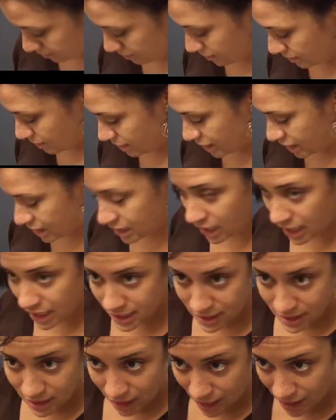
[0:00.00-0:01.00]
slice
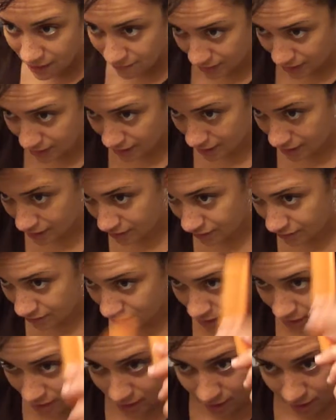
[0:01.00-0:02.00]
the life out of you.
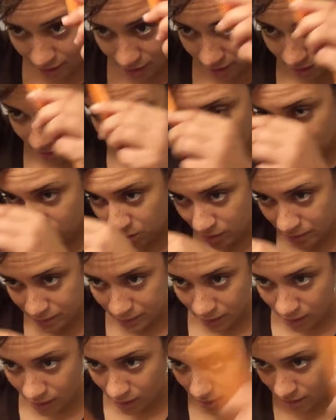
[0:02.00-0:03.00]
Those are
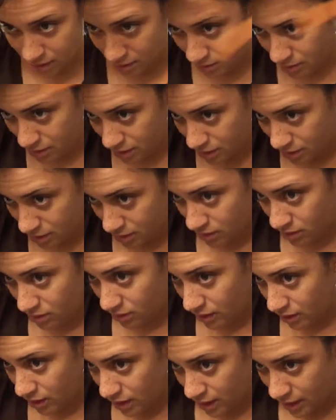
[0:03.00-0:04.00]
probably awesome to use for
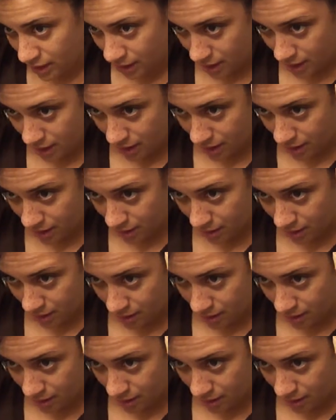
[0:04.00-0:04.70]
cutting hair.